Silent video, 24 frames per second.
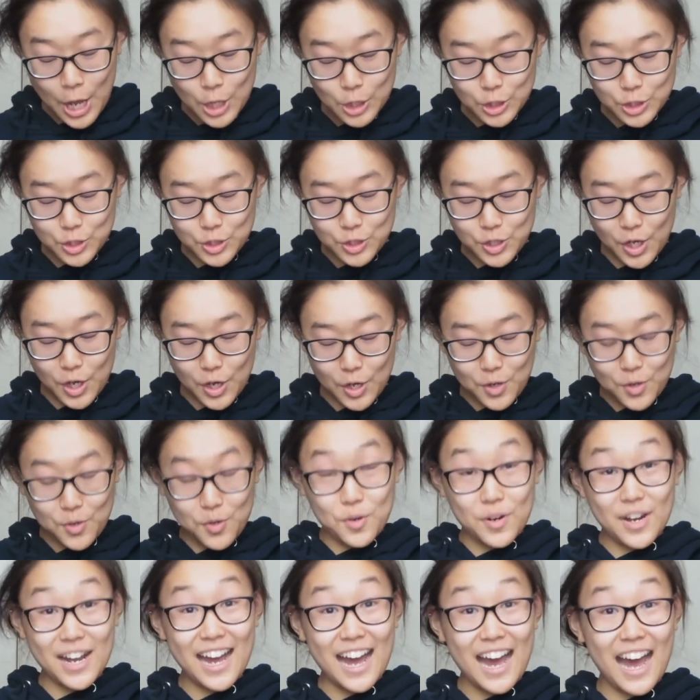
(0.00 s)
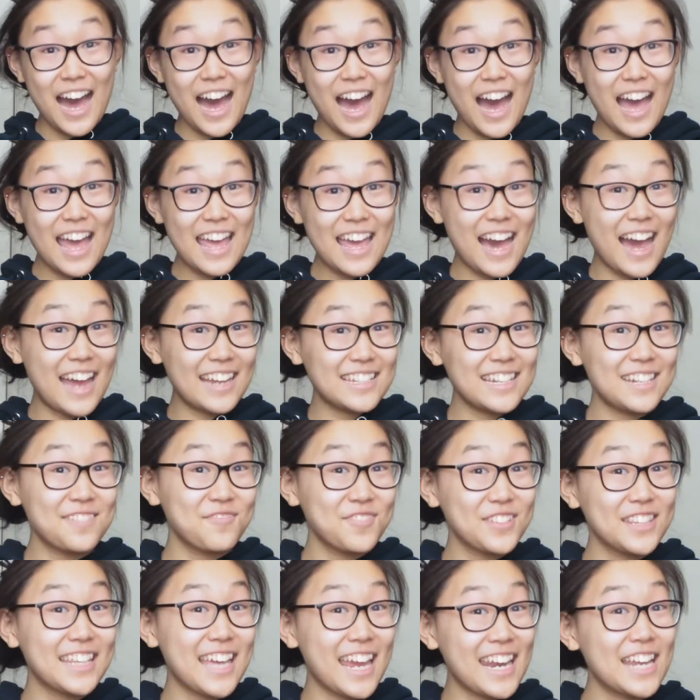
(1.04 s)
So I didn't
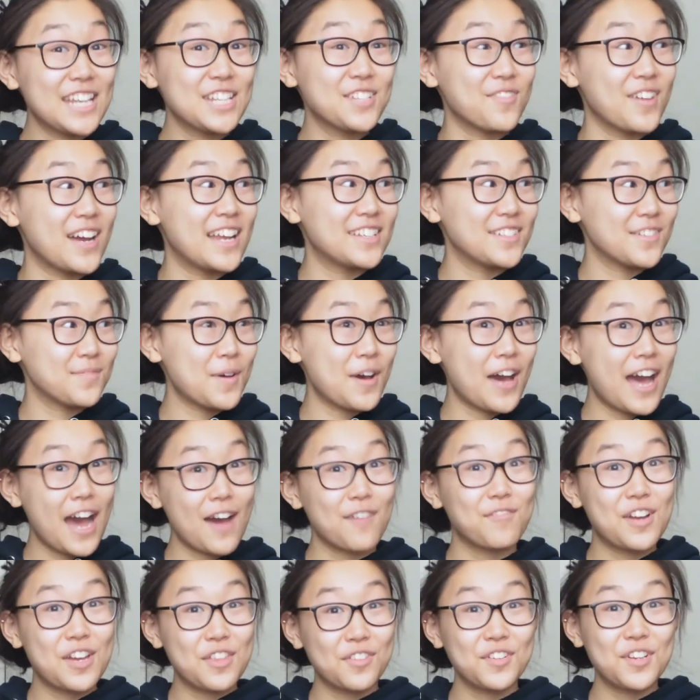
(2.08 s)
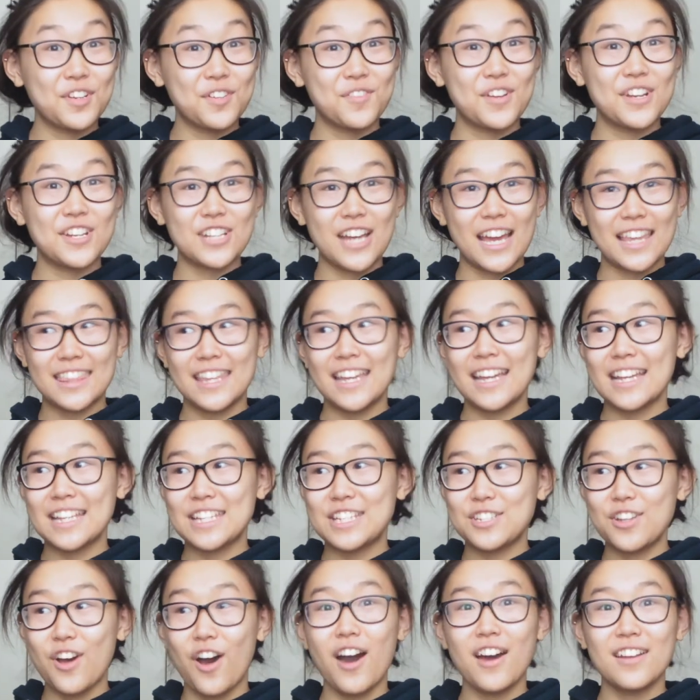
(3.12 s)
really get into it until about halfway through, which I think is
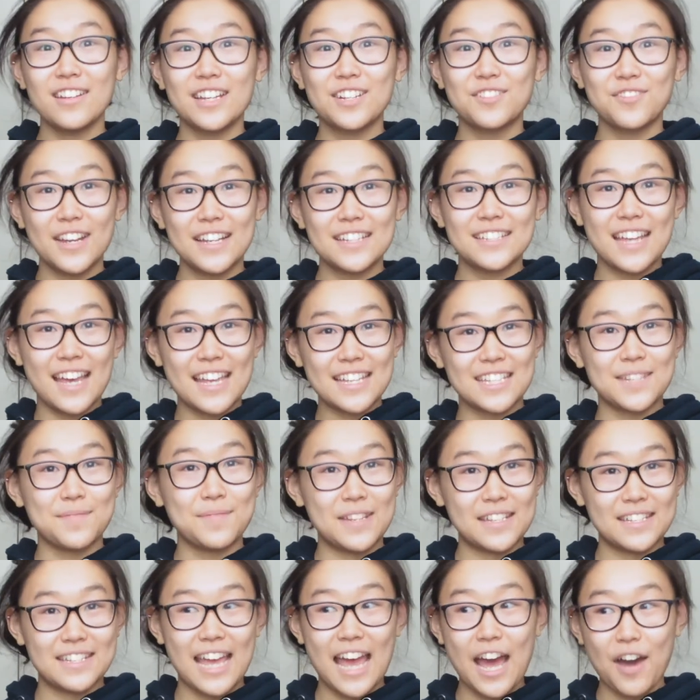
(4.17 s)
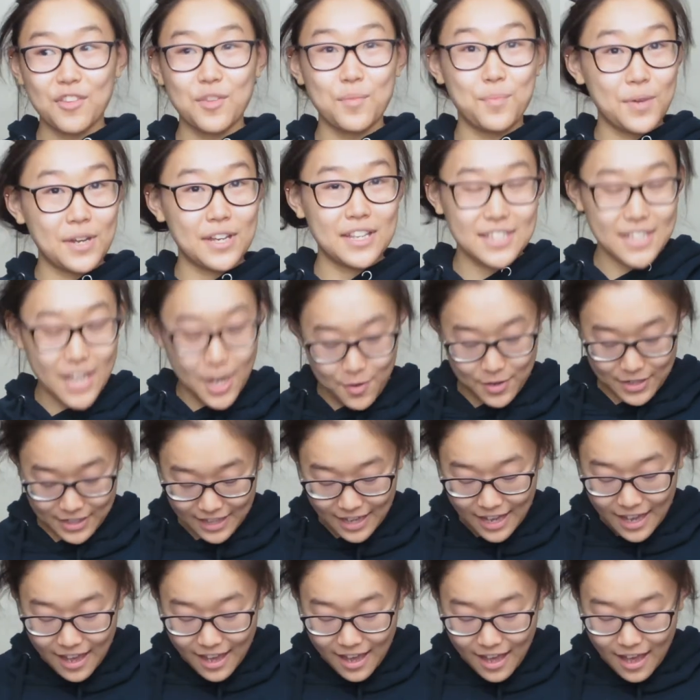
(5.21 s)
not a great testament to how the book is going.
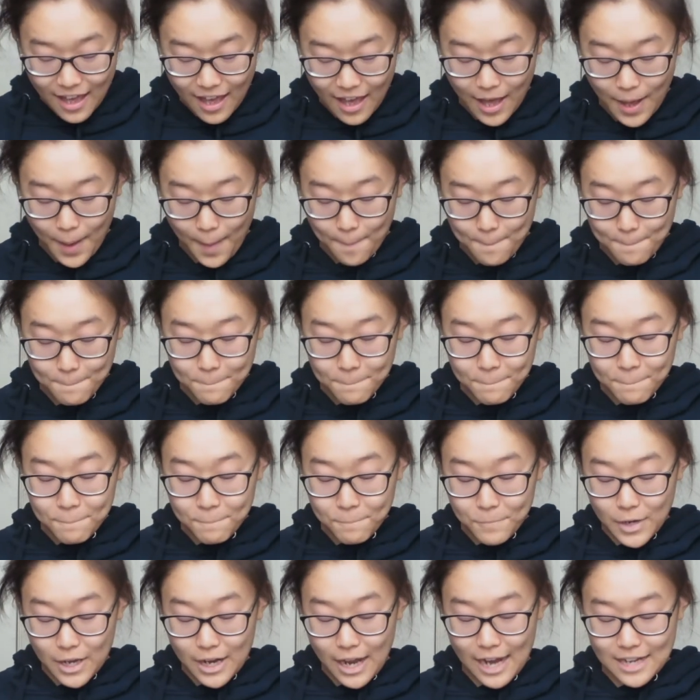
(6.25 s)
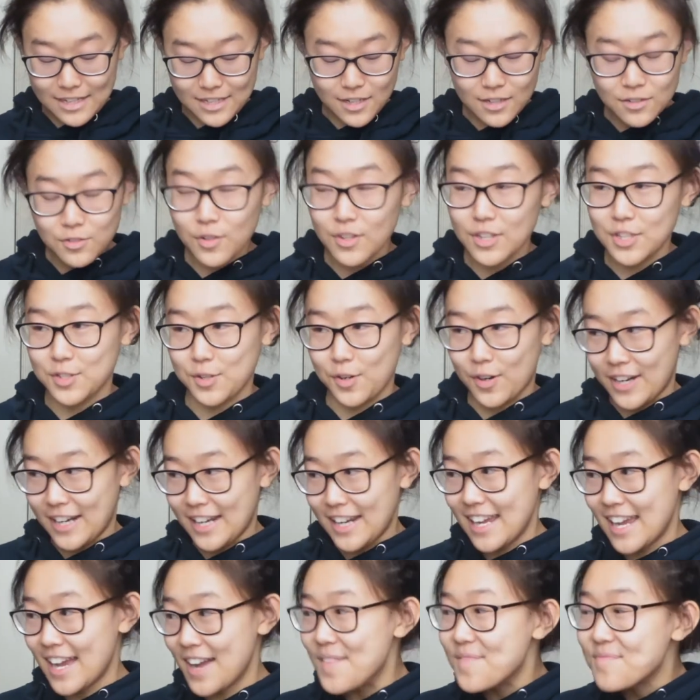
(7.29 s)
But I did enjoy the
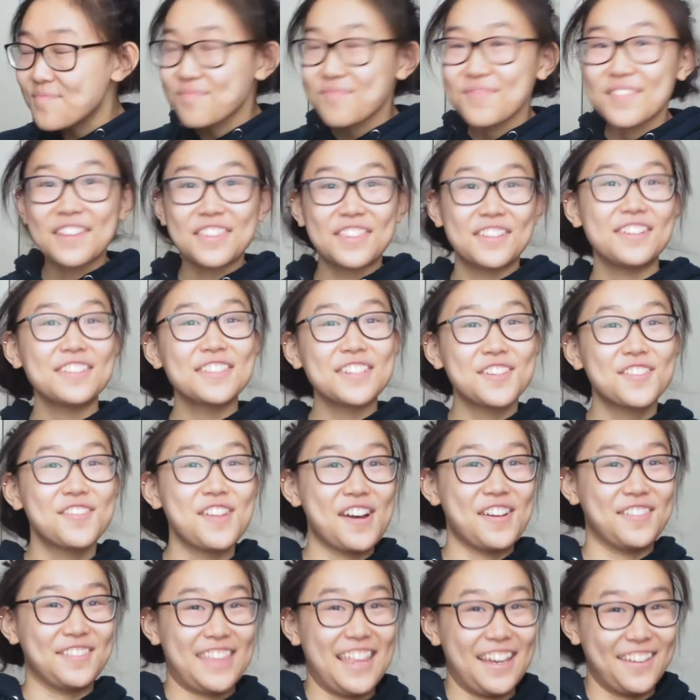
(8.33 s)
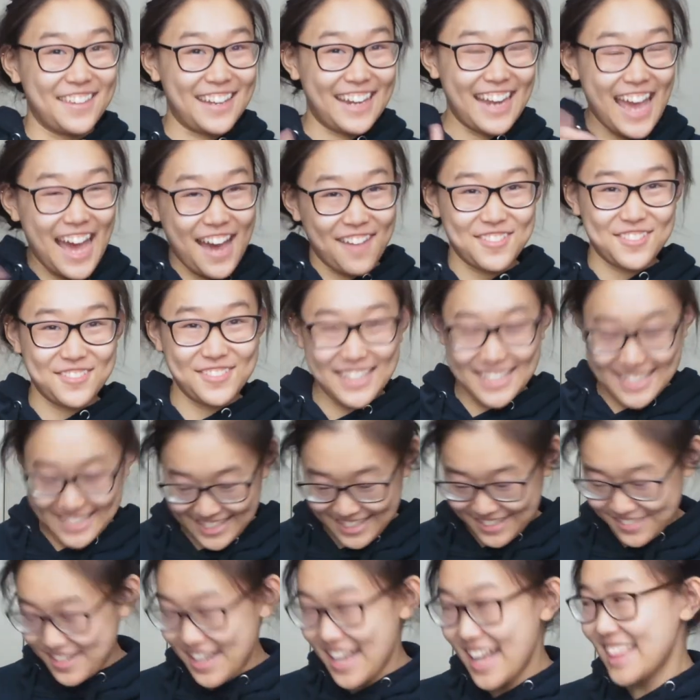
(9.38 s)
story. There's a quote, though, that I have to read to
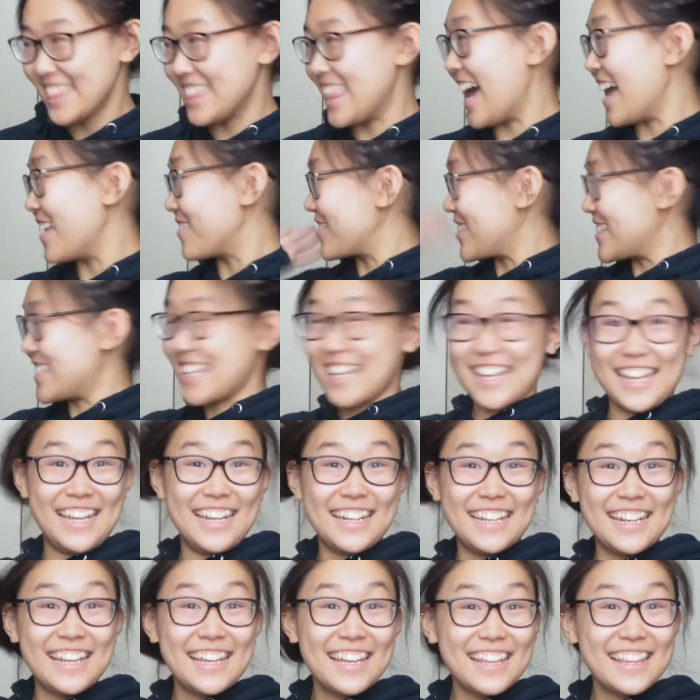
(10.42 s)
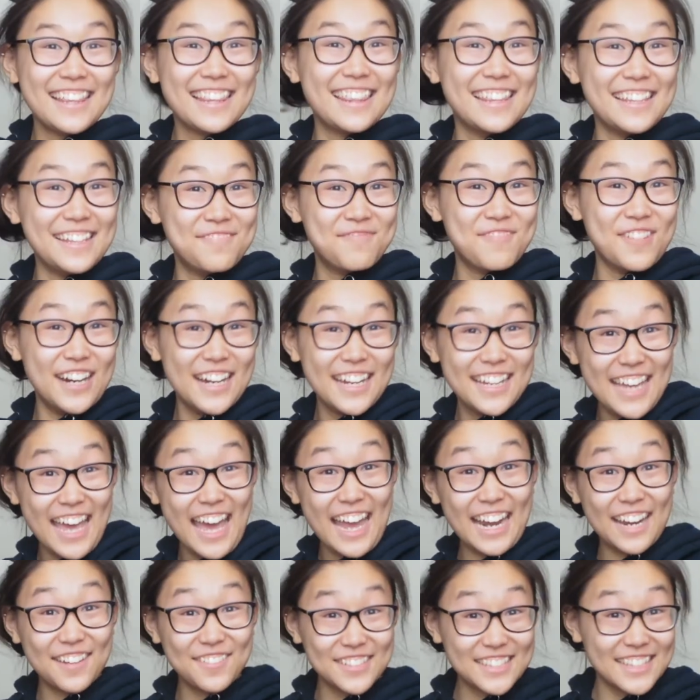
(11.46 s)
you that was in the book,
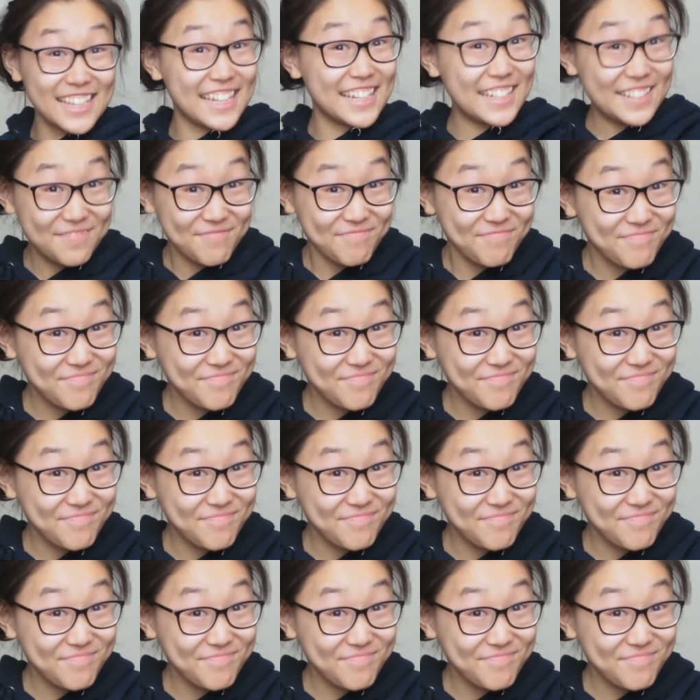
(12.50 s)
and I was like,